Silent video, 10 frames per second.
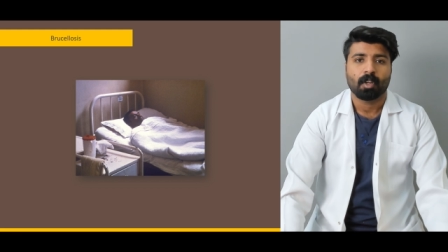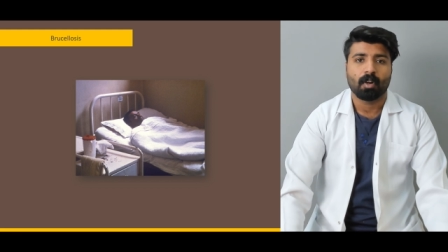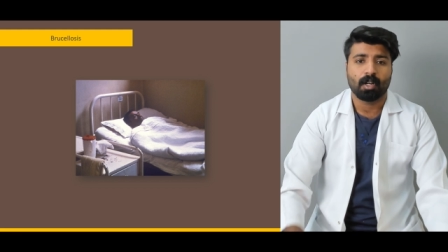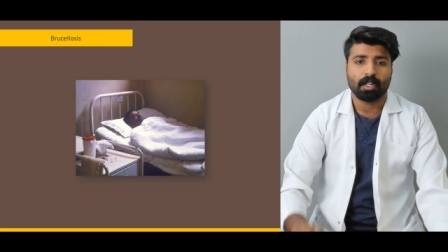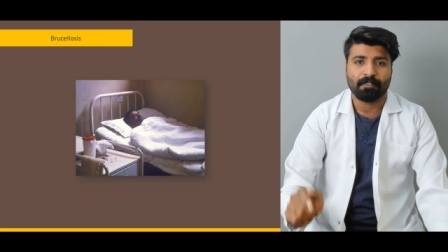
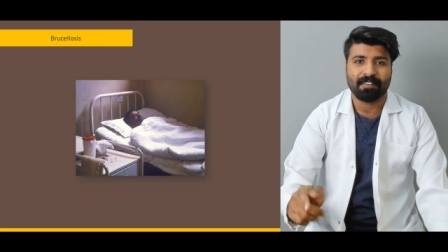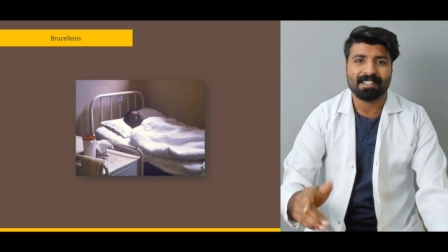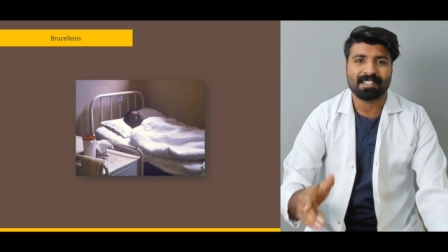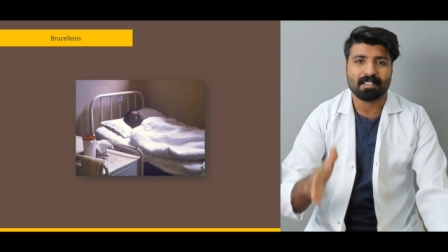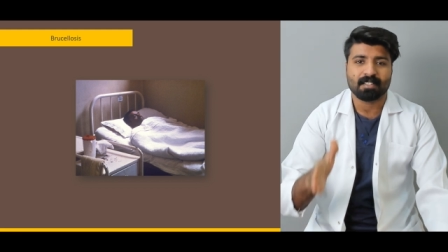uh
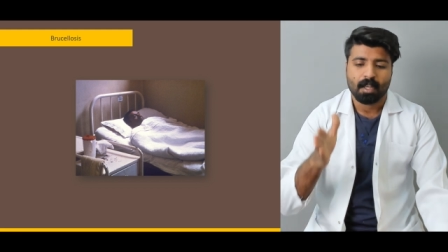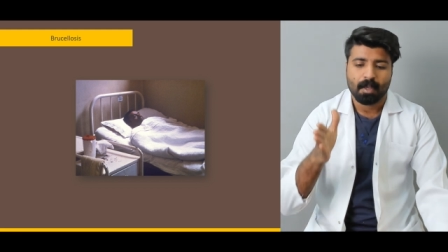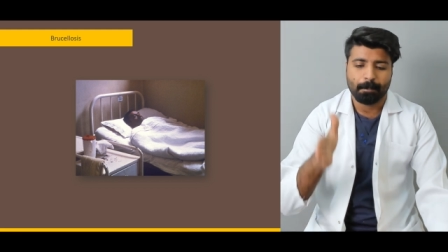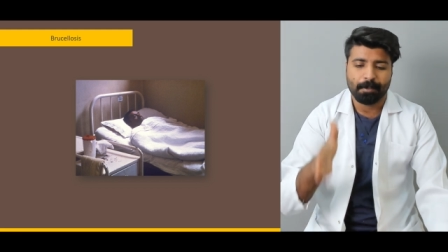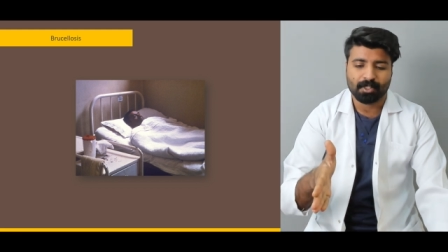defenses,
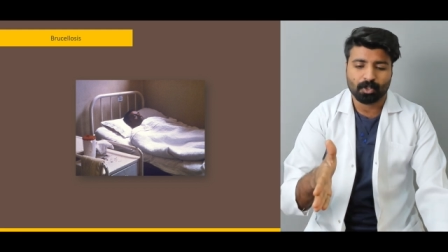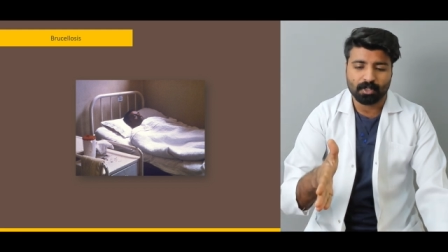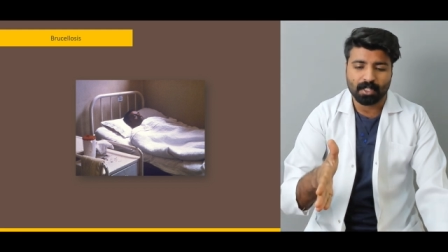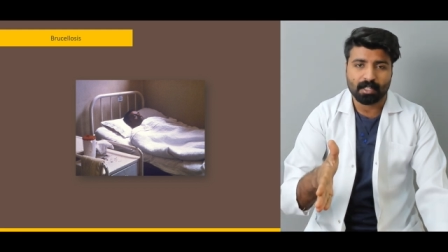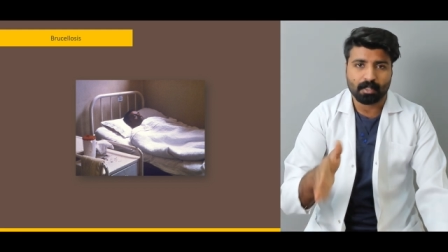break through
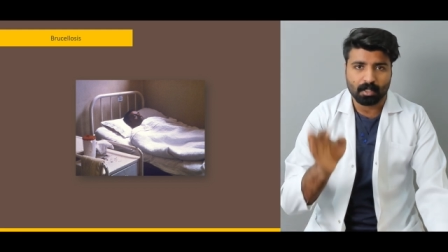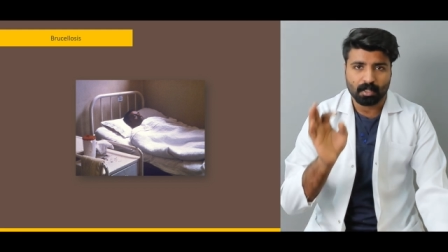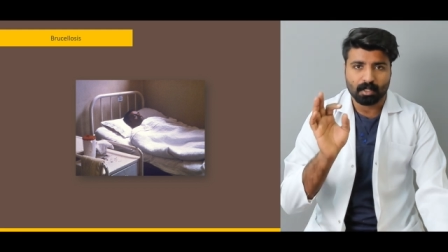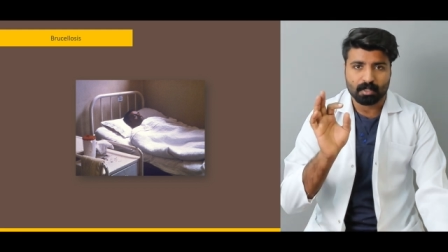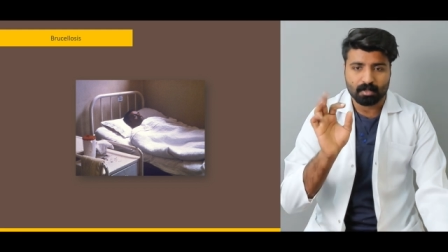that
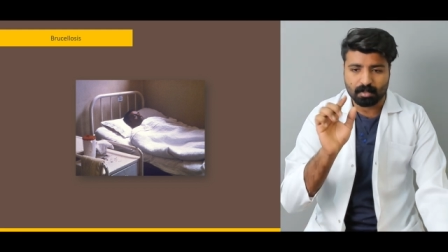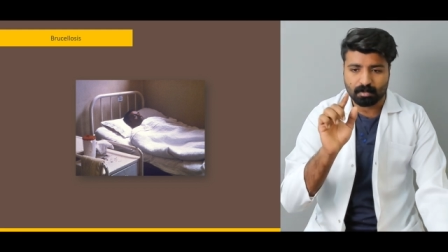uh,